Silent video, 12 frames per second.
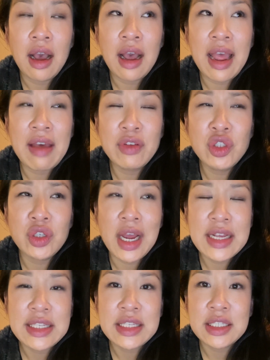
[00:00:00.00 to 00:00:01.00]
I haven't
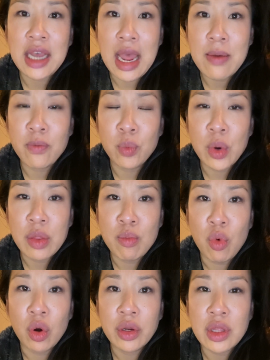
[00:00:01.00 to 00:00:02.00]
tried Skype with
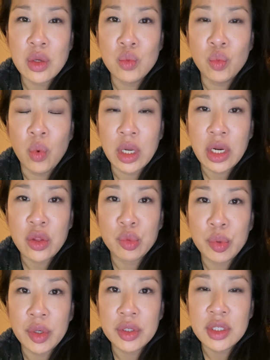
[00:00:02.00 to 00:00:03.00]
more than one other
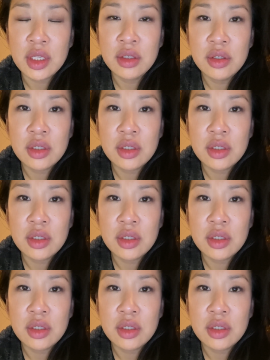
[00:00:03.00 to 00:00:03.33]
person,